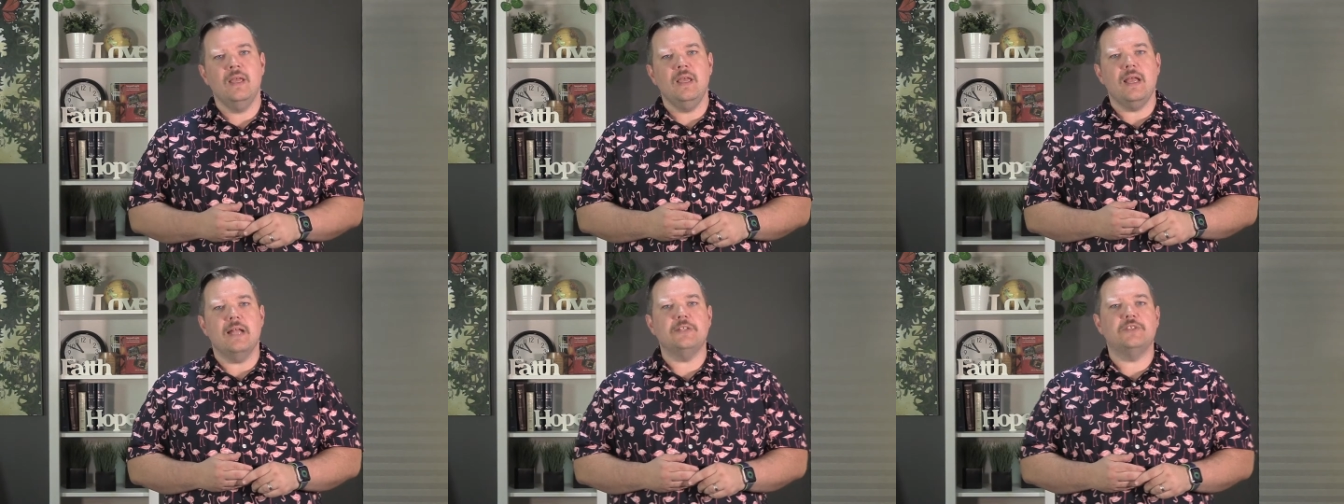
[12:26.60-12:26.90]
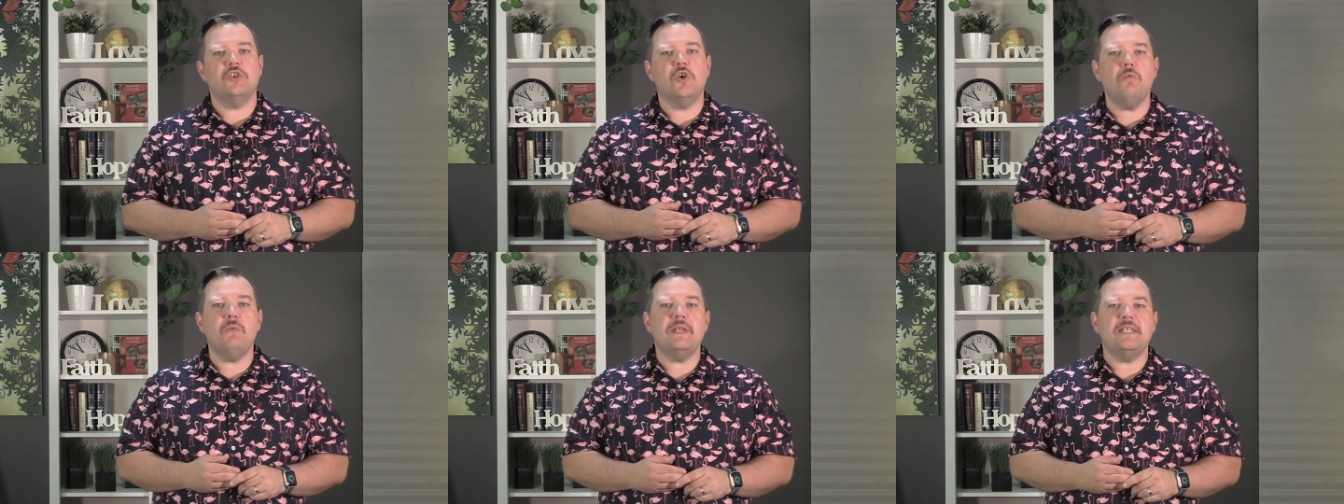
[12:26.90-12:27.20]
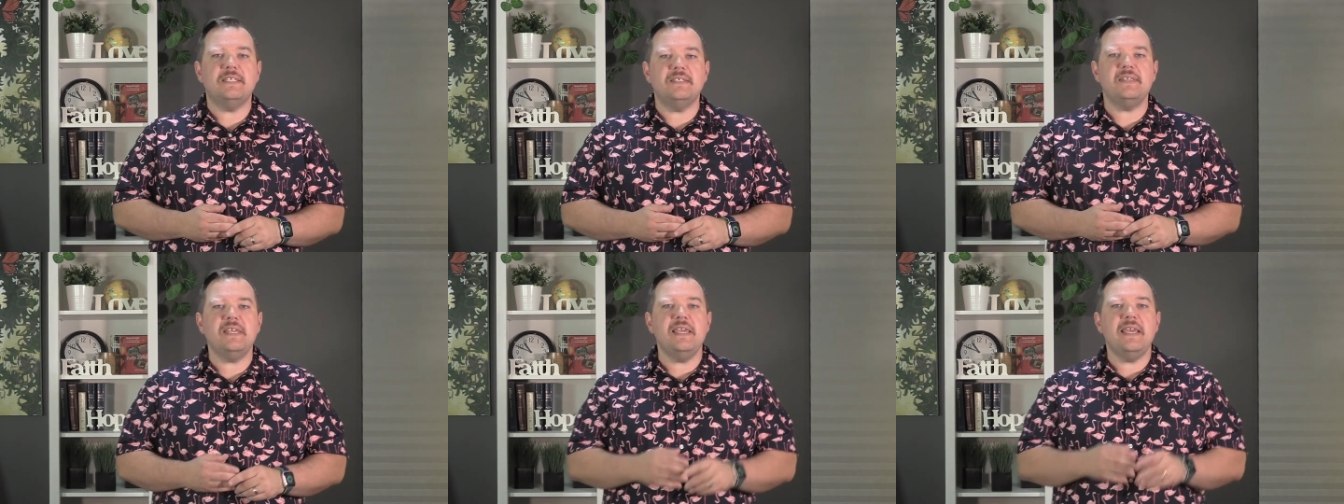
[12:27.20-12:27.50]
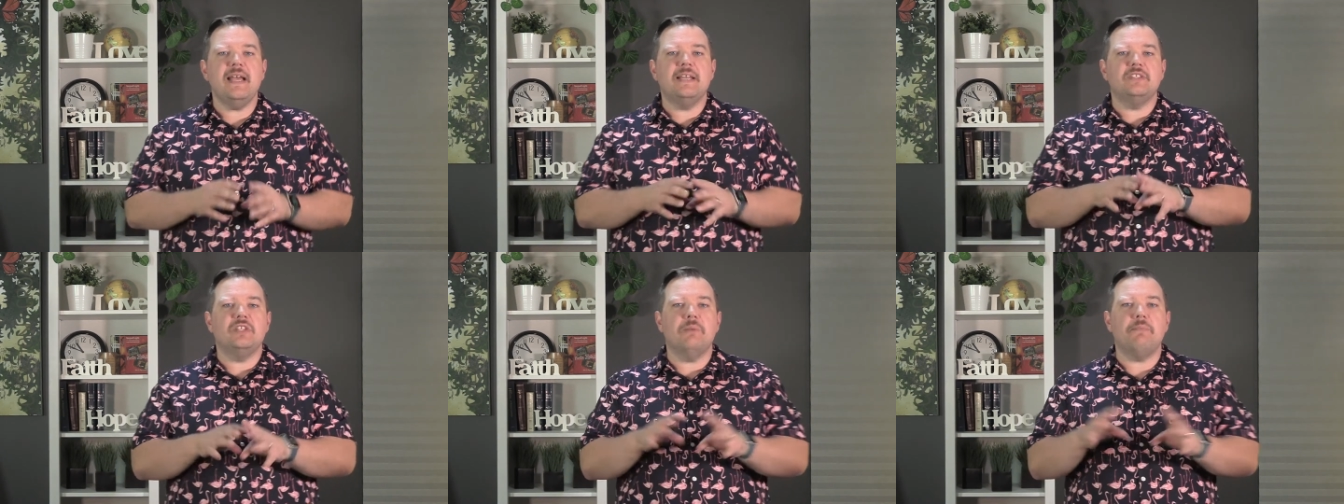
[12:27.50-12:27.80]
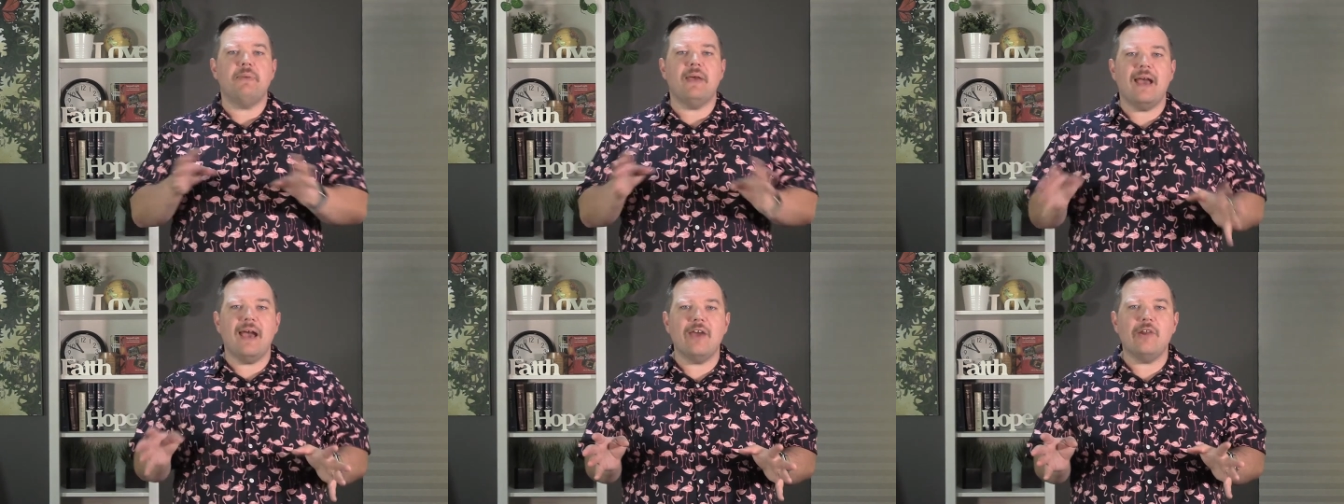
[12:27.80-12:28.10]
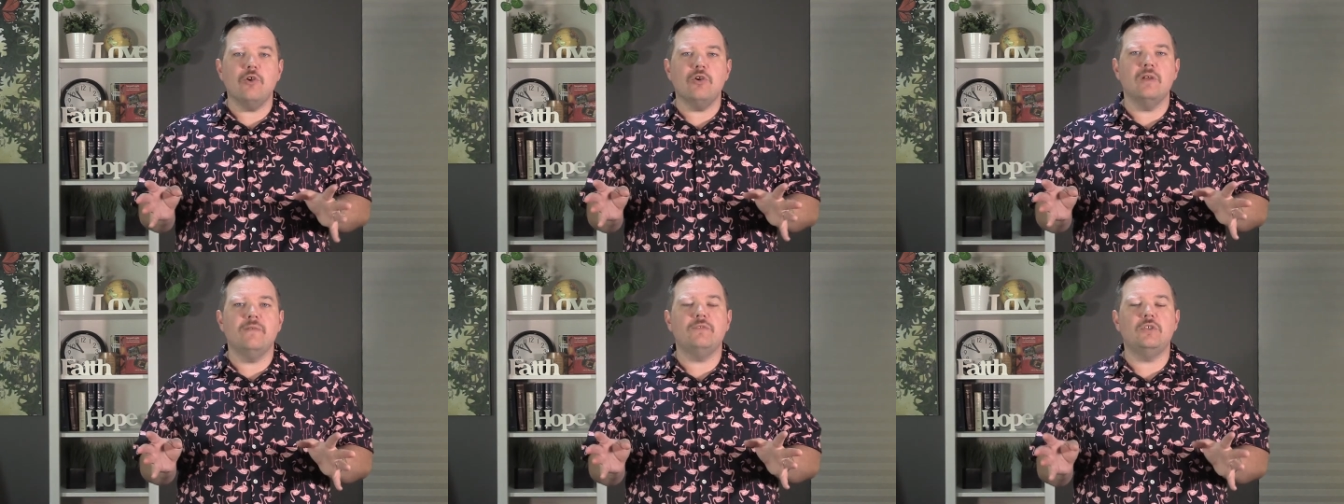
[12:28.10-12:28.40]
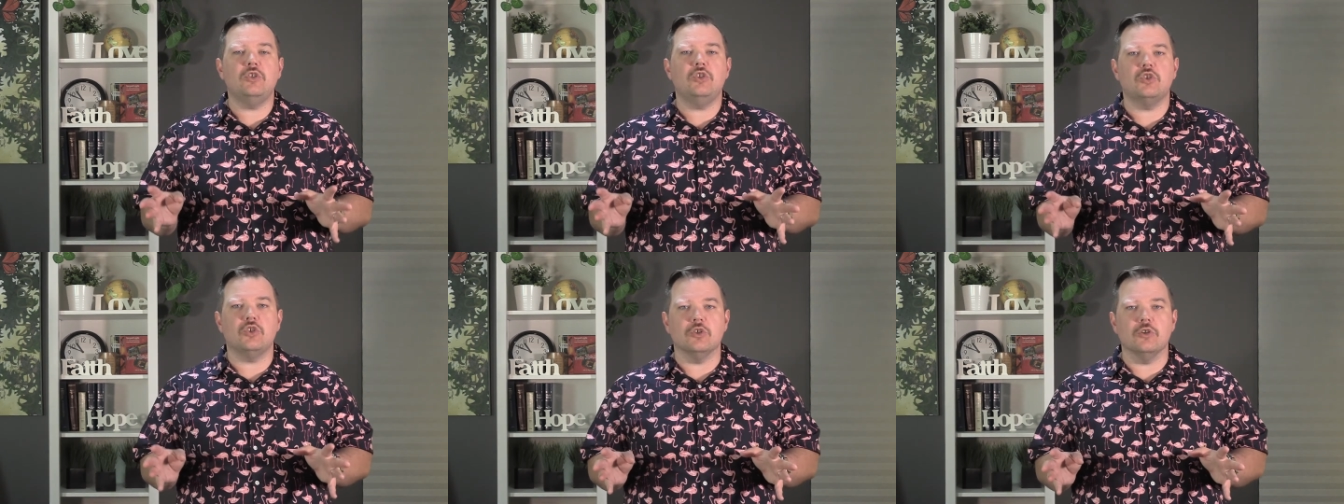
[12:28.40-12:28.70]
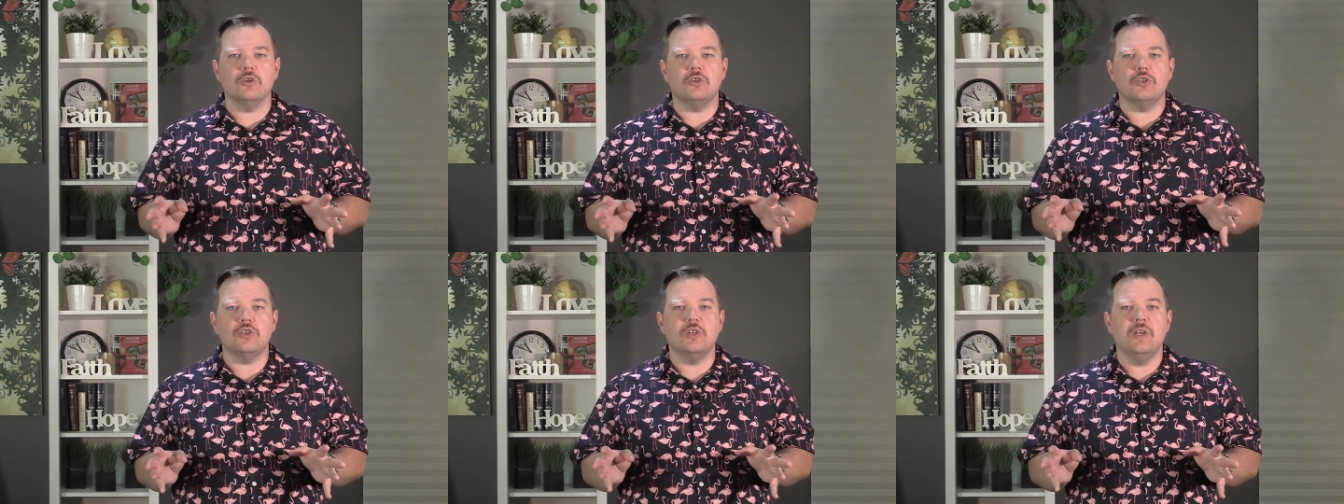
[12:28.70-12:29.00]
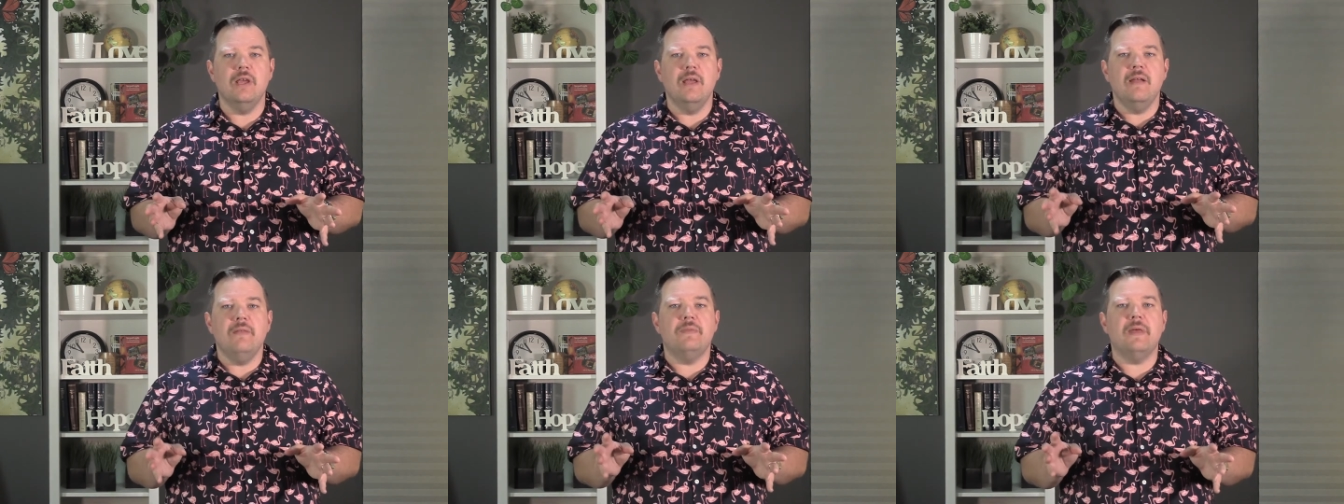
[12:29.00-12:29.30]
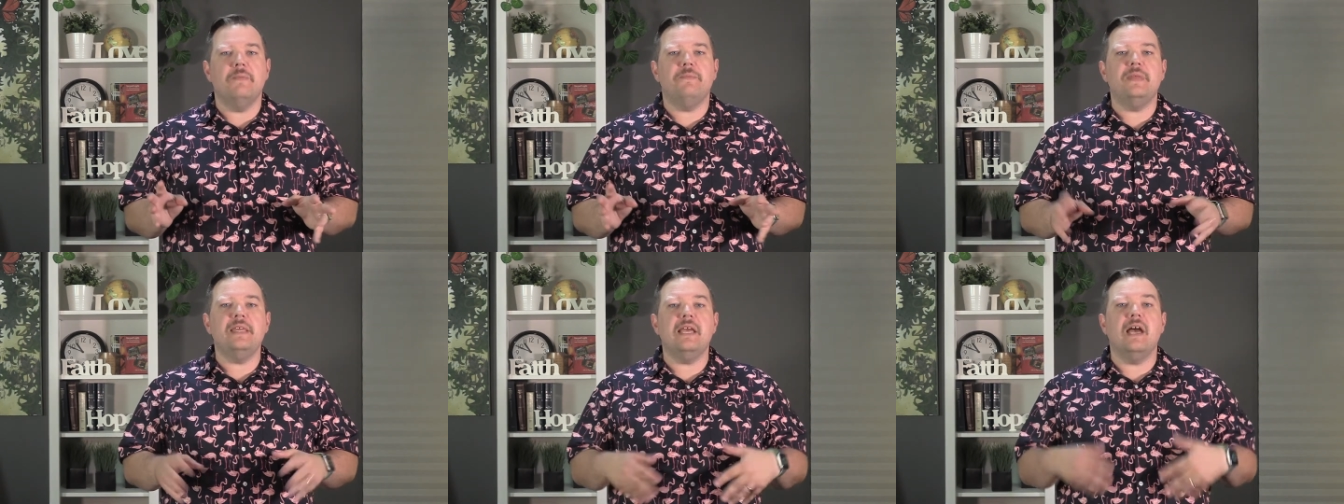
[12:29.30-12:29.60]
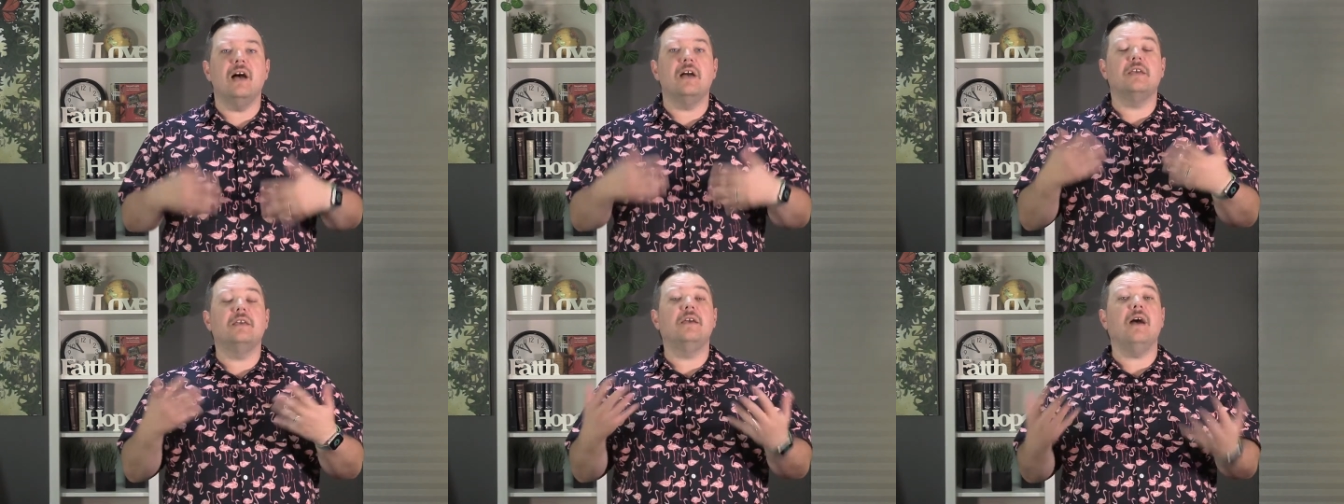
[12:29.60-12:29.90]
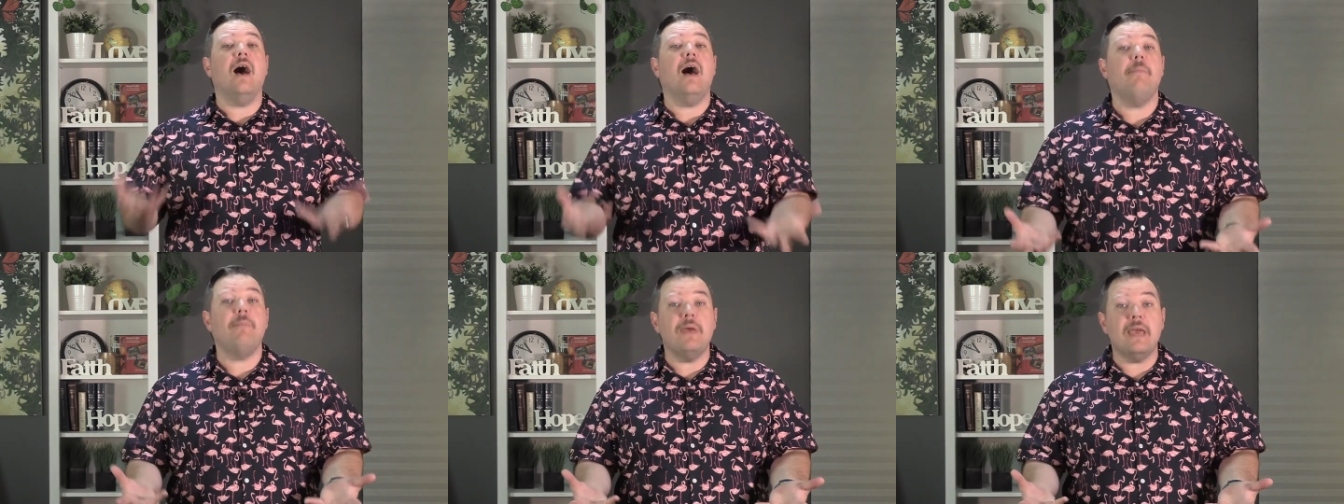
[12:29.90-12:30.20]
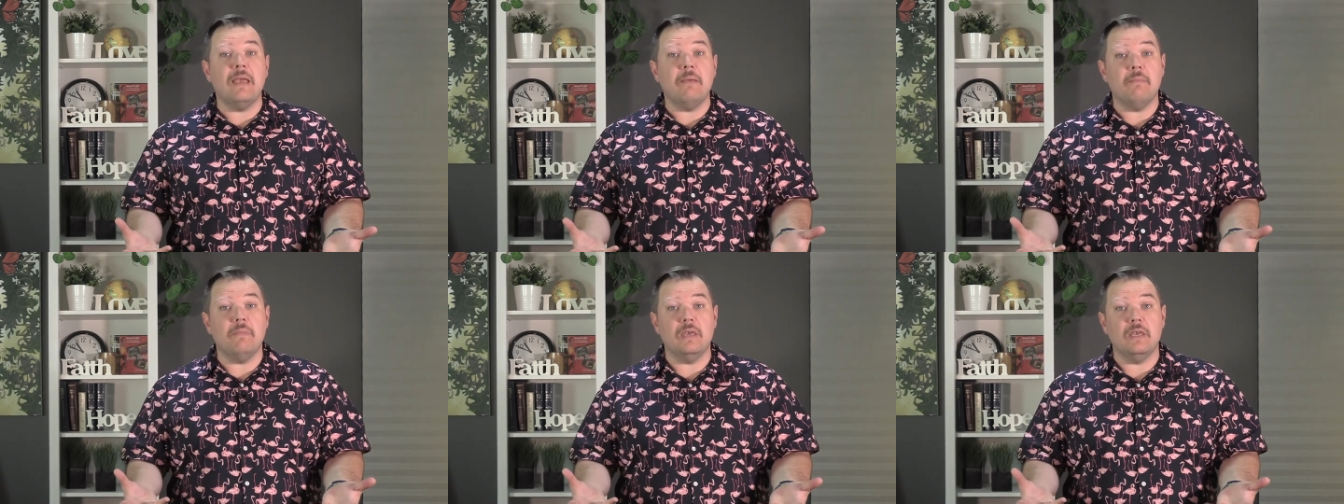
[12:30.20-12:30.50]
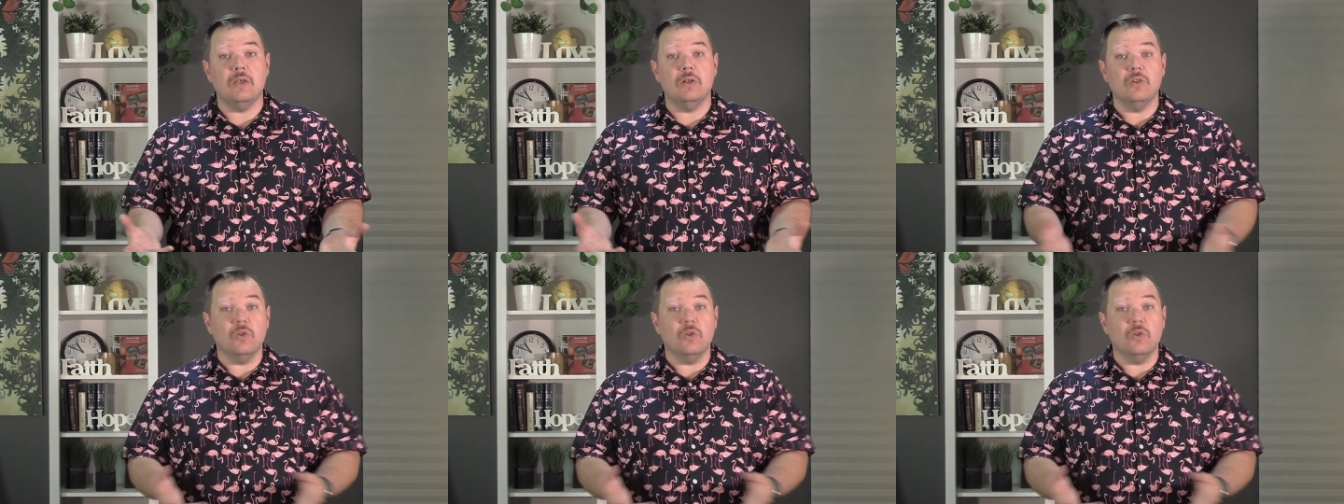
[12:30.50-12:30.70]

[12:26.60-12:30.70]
And so we see as the pattern of the church that the agape meal,